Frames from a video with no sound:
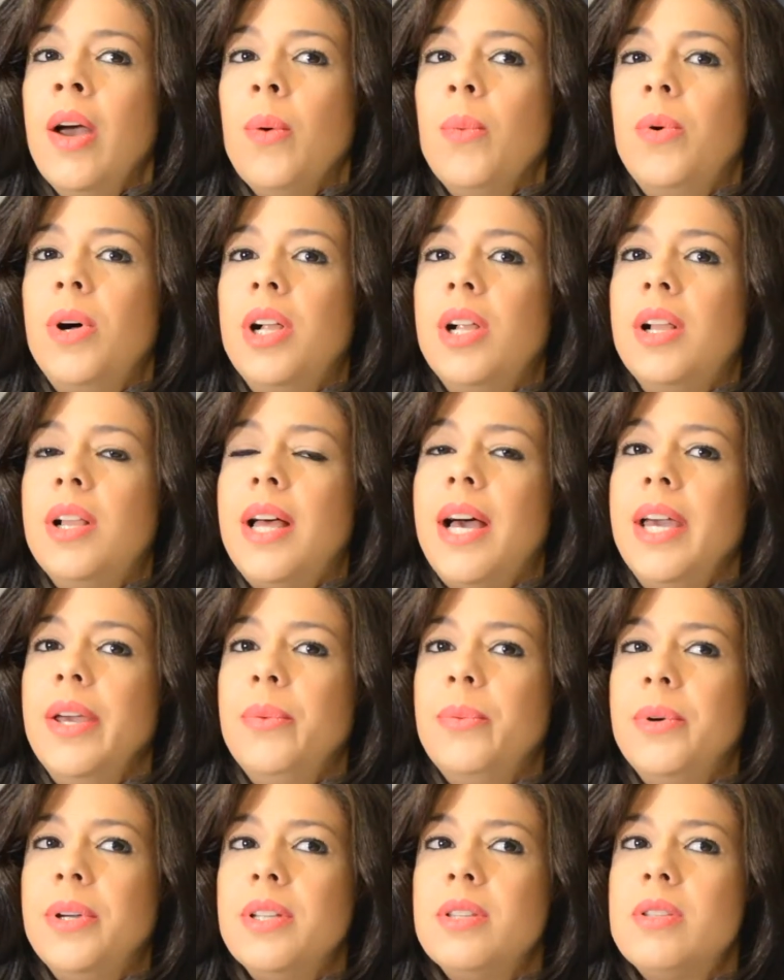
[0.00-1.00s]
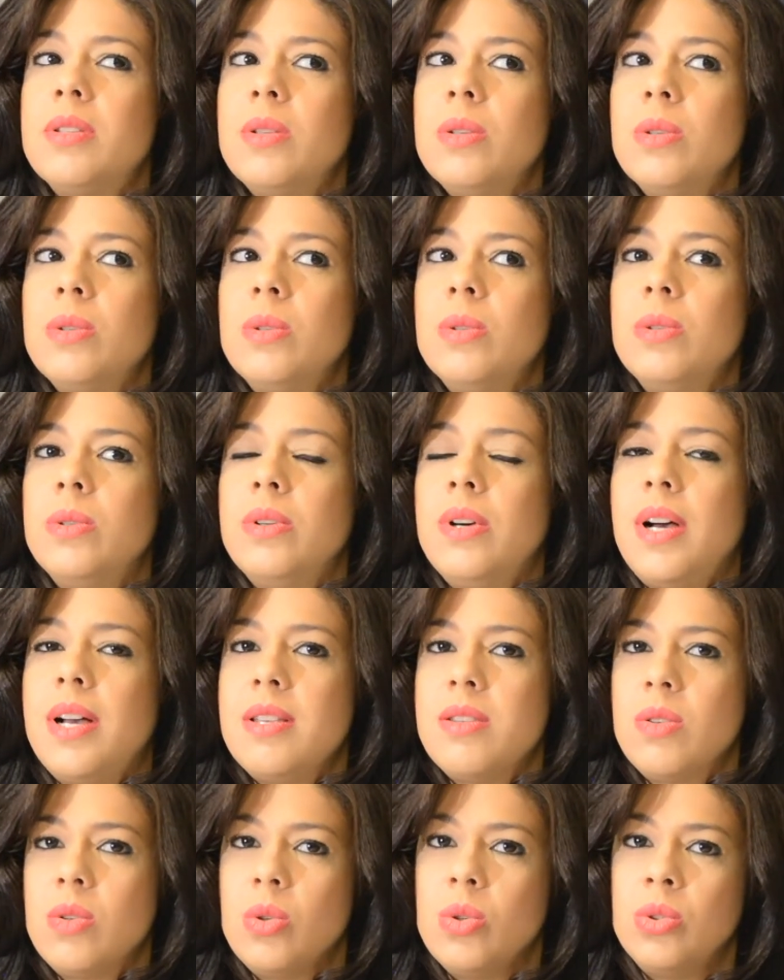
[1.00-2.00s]
Well, I went to
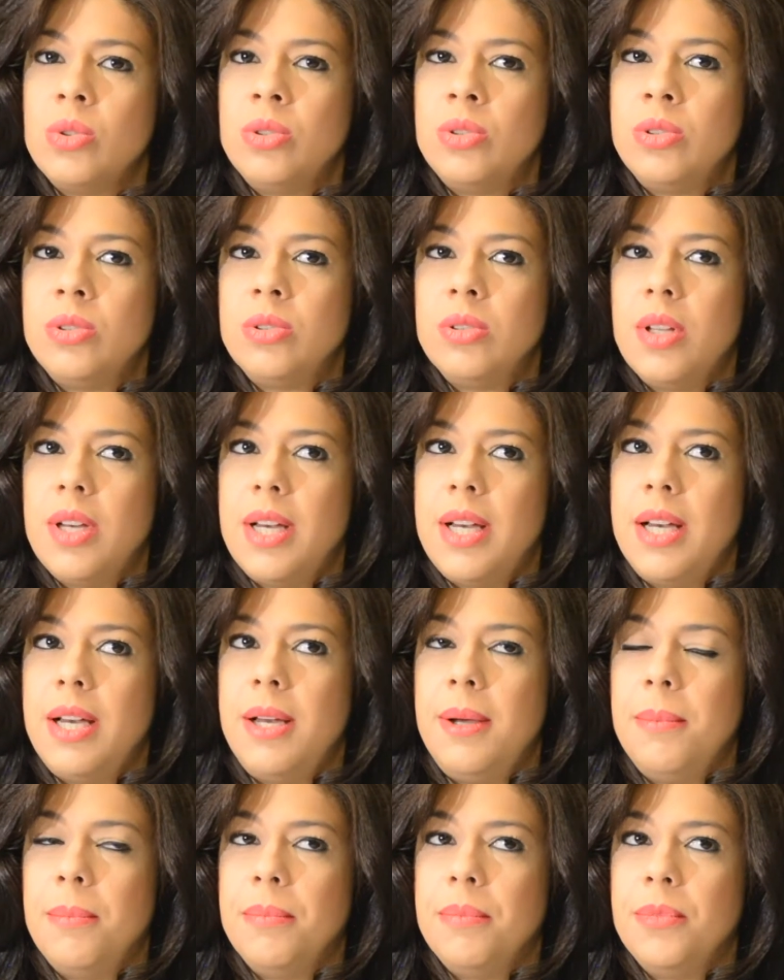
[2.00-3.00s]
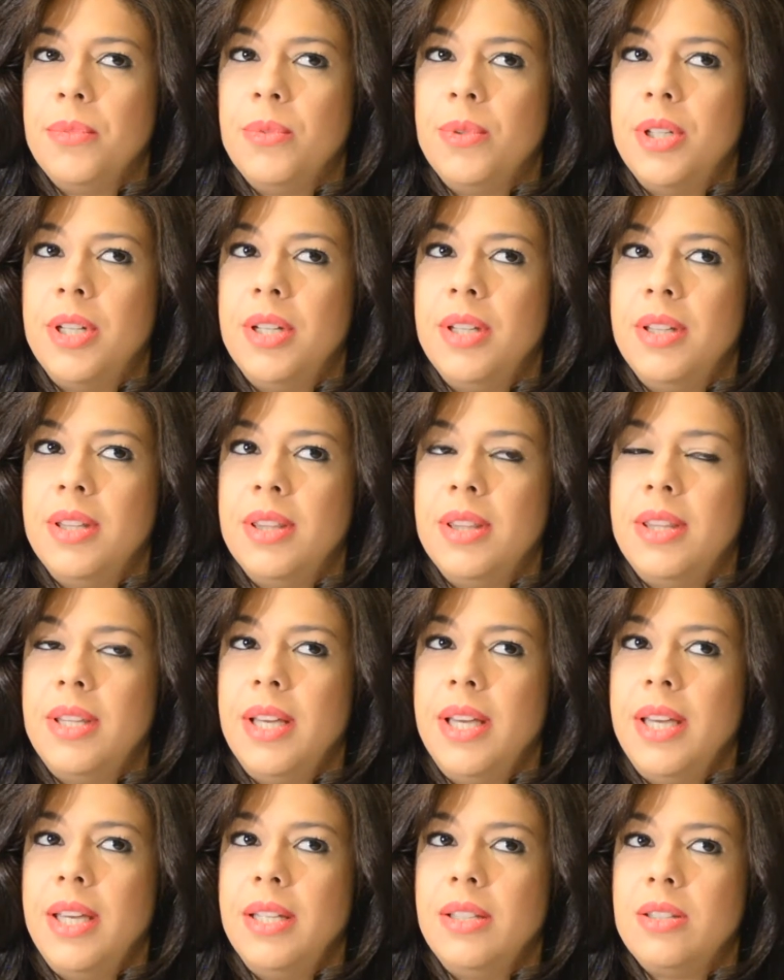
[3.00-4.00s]
a school where
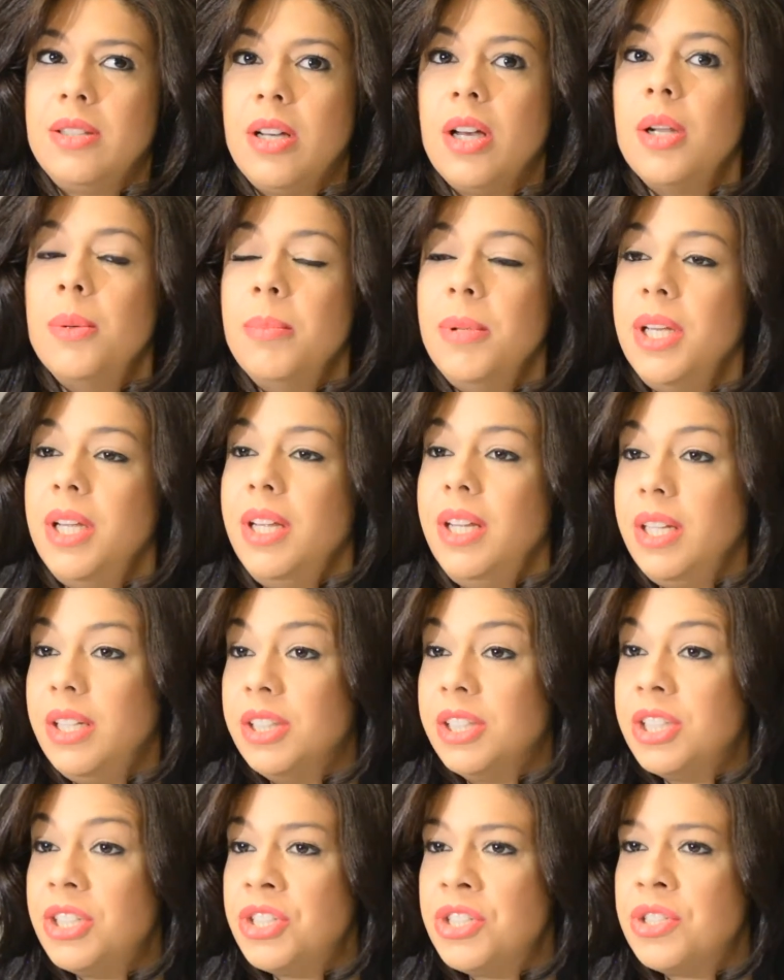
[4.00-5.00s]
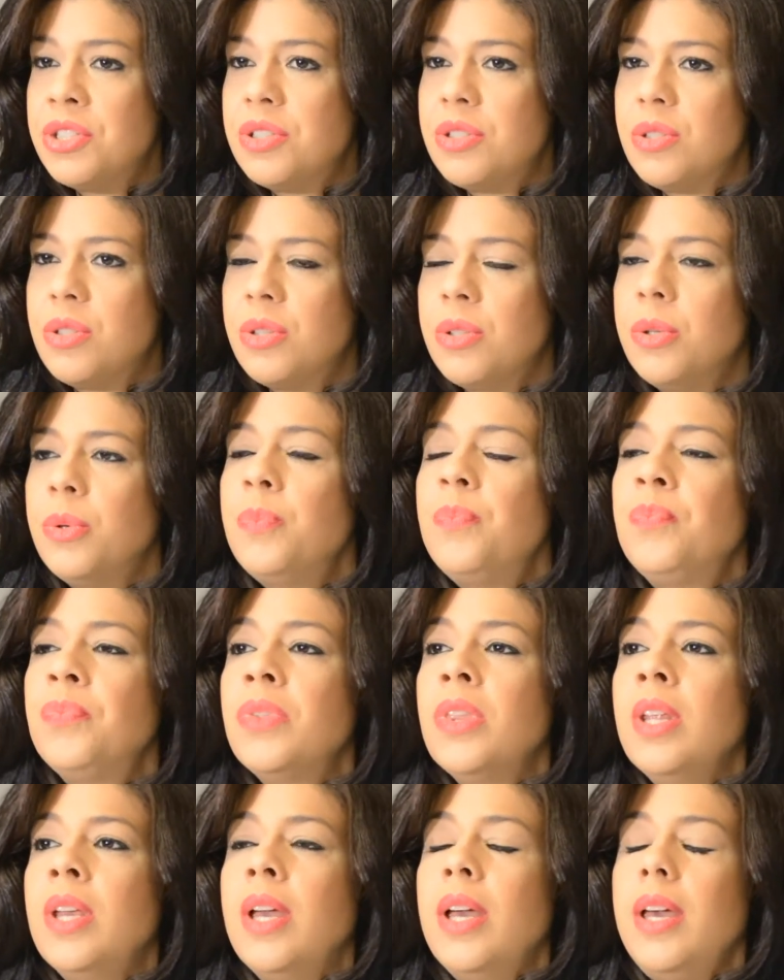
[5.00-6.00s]
they taught me English too.
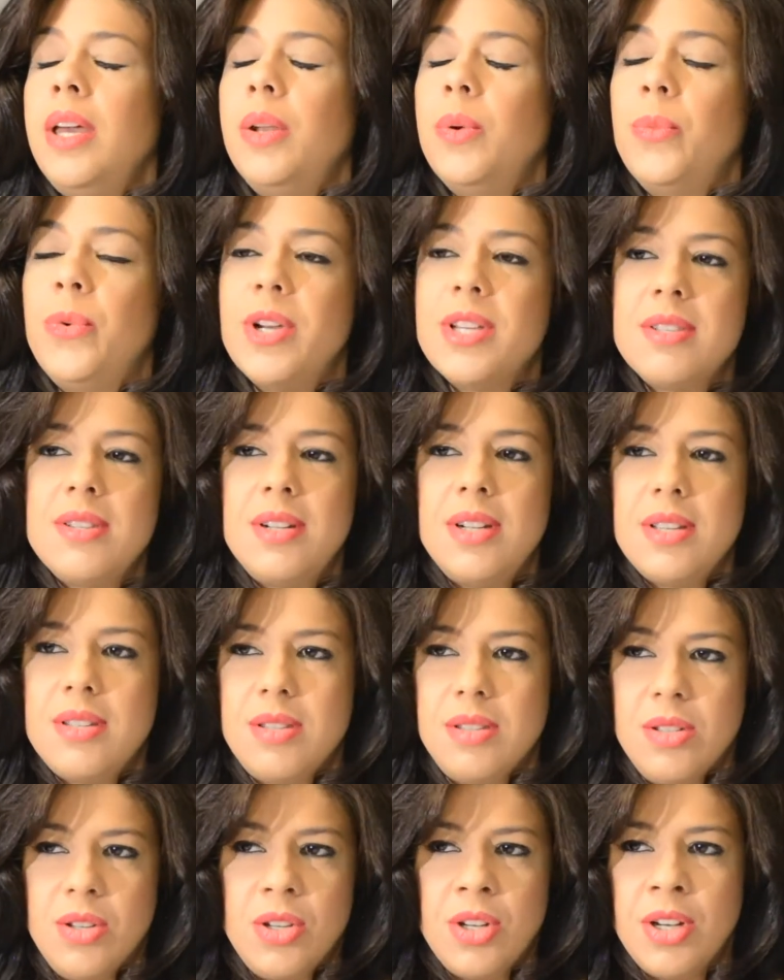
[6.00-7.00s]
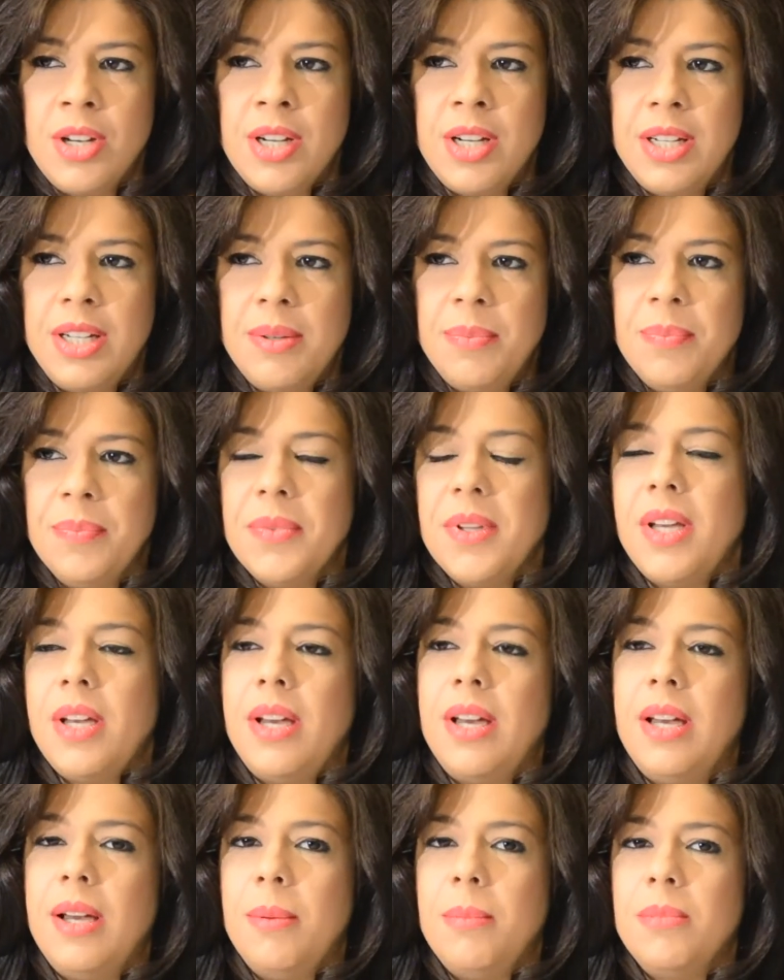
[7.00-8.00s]
It wasn't as good.
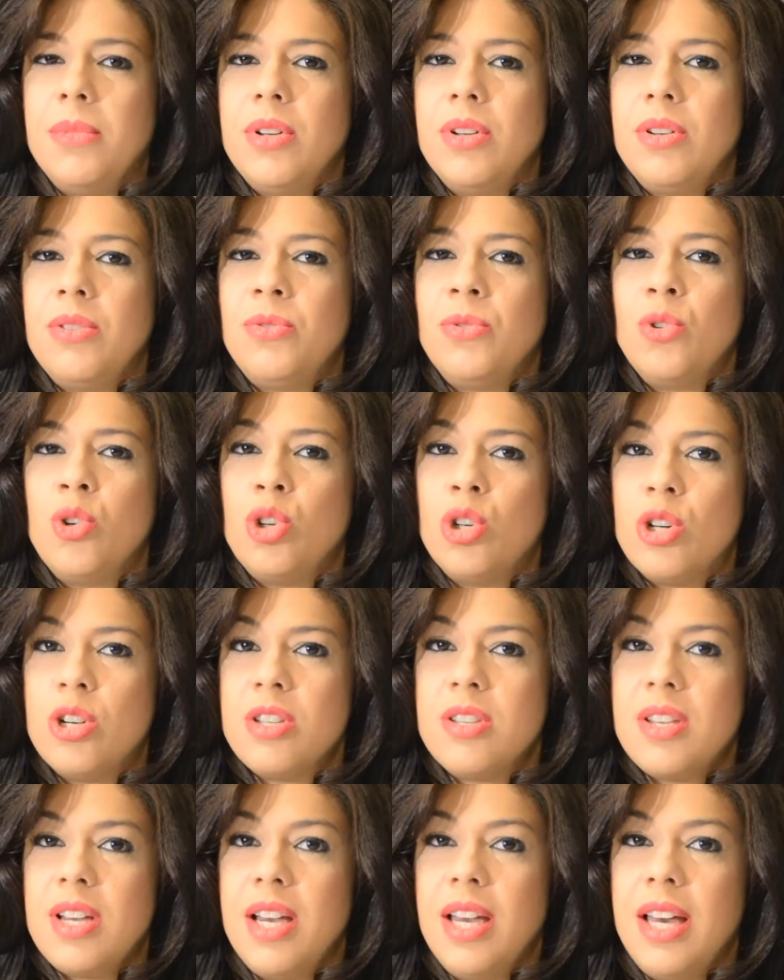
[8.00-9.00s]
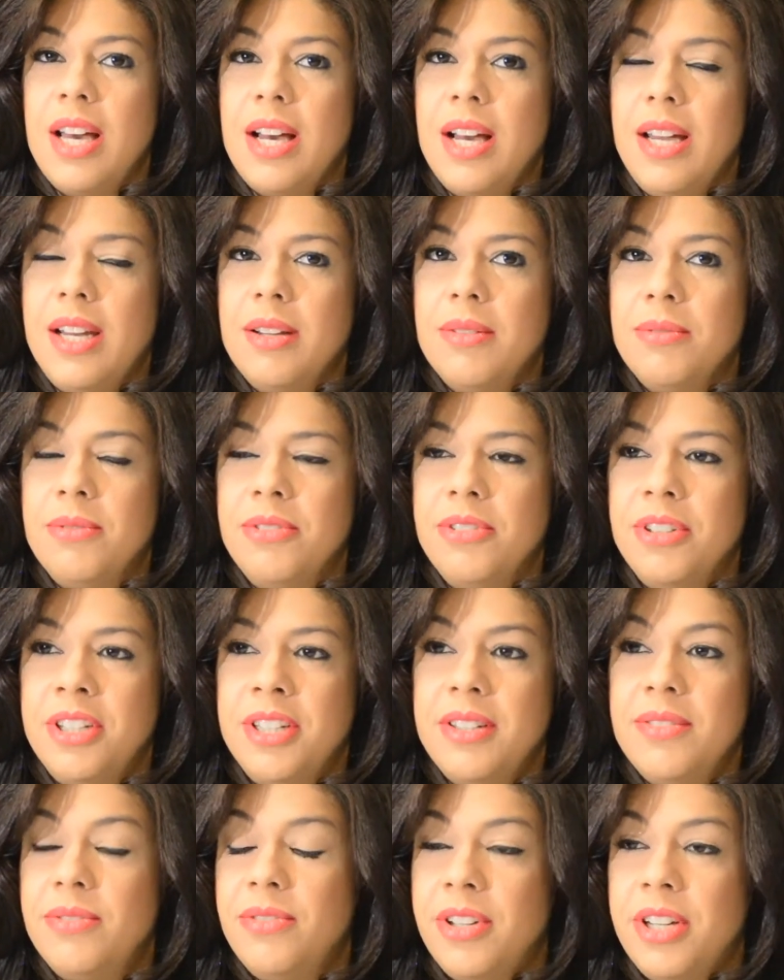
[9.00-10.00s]
Of course, I had a
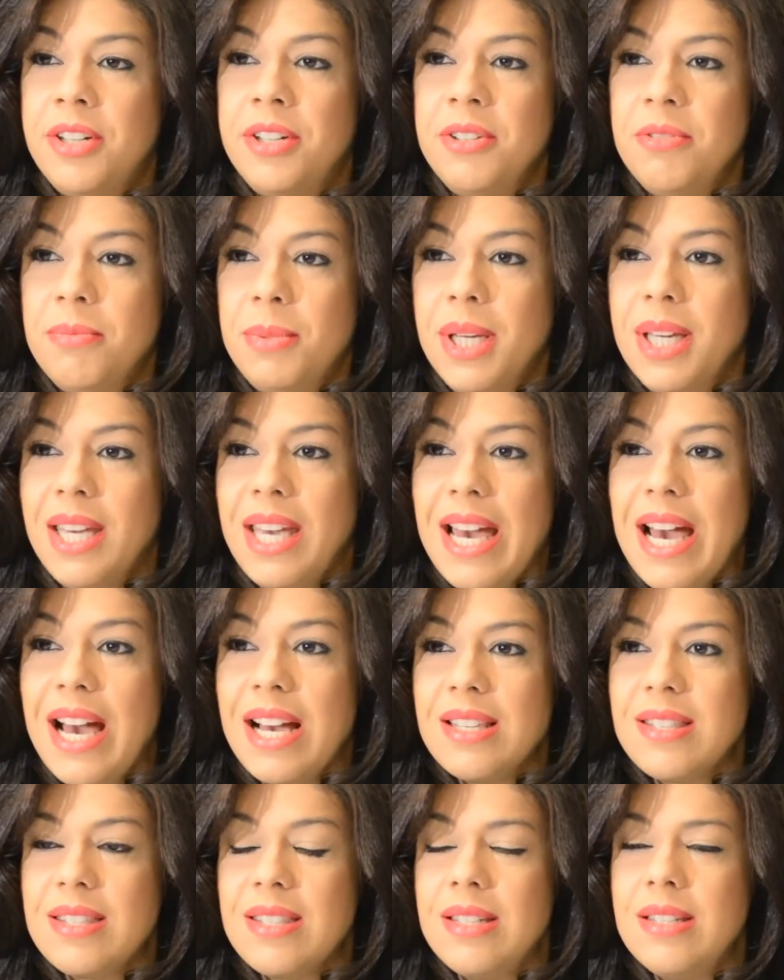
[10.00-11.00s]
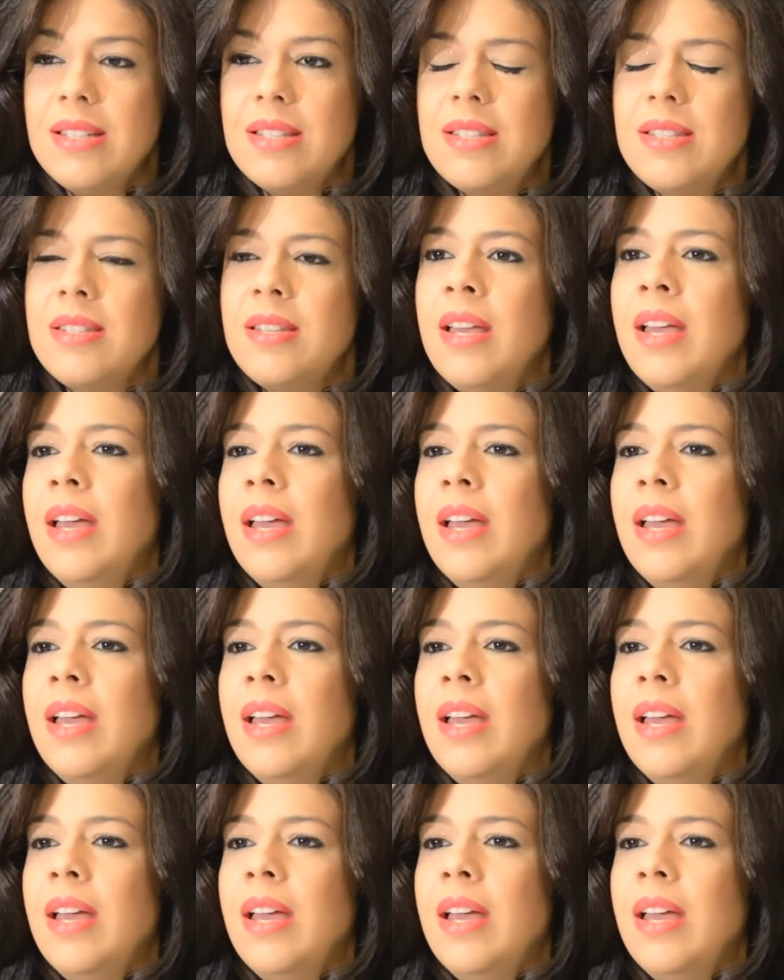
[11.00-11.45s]
very, very big accent,